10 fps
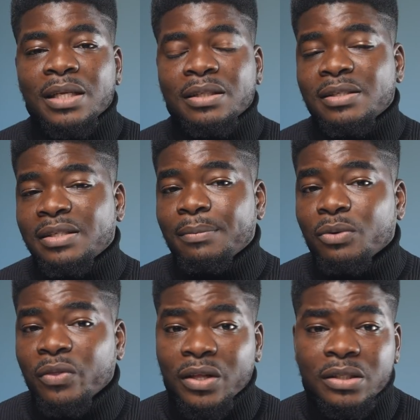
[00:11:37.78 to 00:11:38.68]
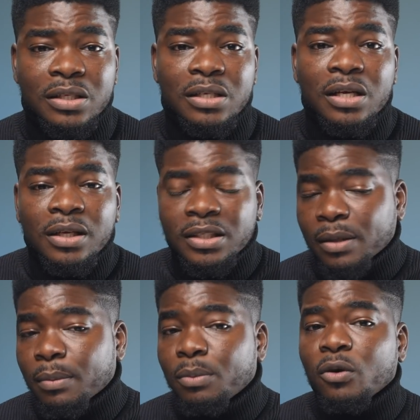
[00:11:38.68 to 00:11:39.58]
that the Zenbook 13 is
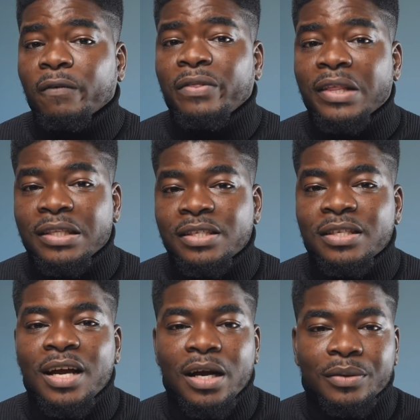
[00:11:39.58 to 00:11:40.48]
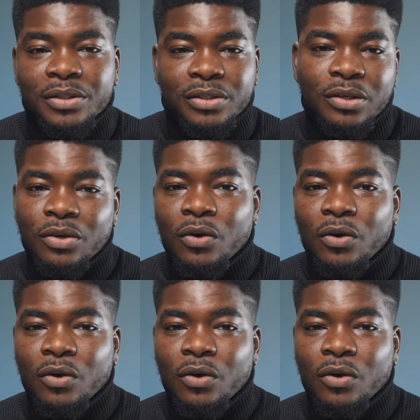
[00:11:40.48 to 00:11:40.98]
capable of 13 hours